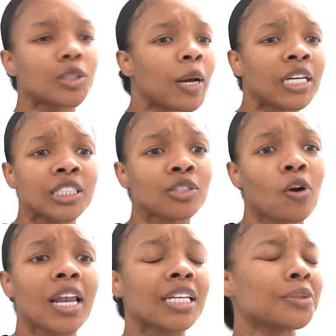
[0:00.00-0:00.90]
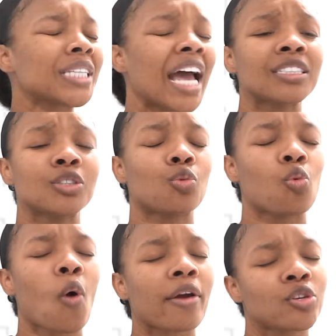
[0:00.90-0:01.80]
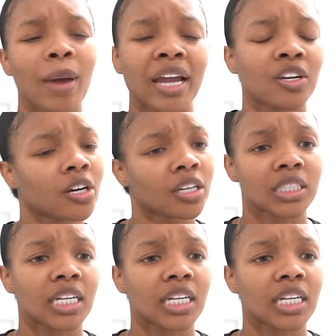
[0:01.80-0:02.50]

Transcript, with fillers: punishing you? All I do is ask you, why are you back here cursing?